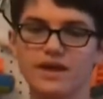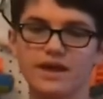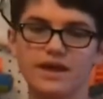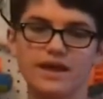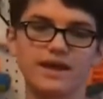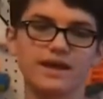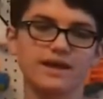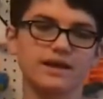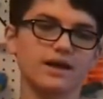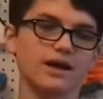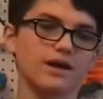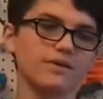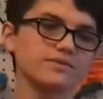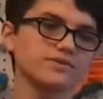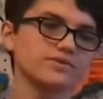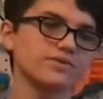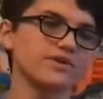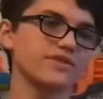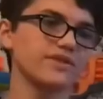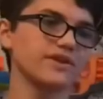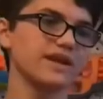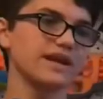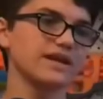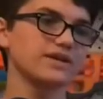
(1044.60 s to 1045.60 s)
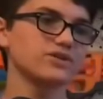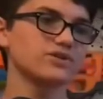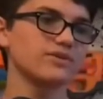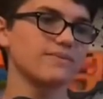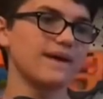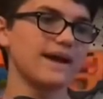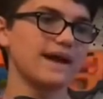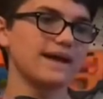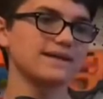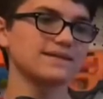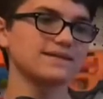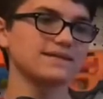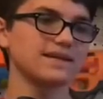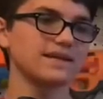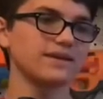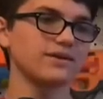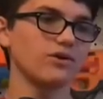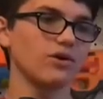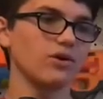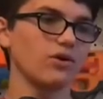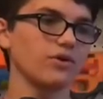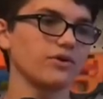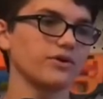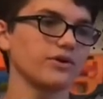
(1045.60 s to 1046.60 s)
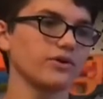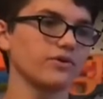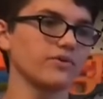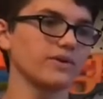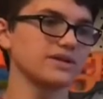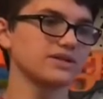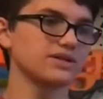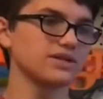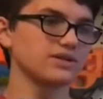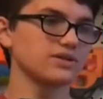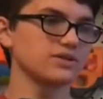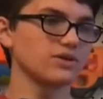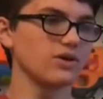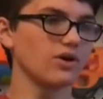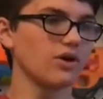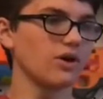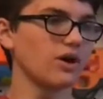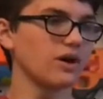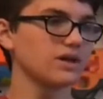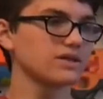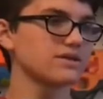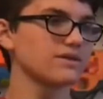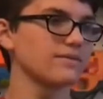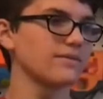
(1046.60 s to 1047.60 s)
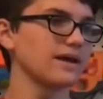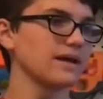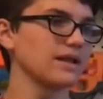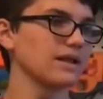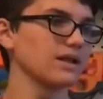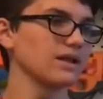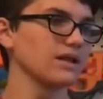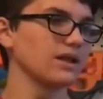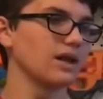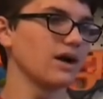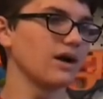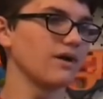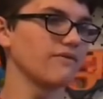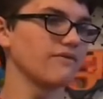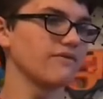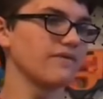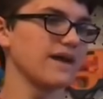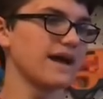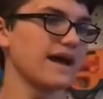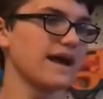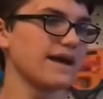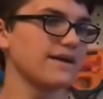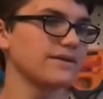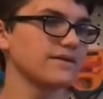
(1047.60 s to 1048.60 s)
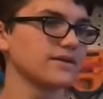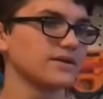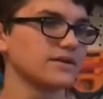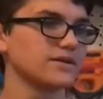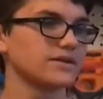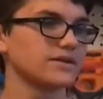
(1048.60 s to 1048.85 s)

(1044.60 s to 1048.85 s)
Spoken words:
It comes with an extra magazine holder, which is awesome. I love that.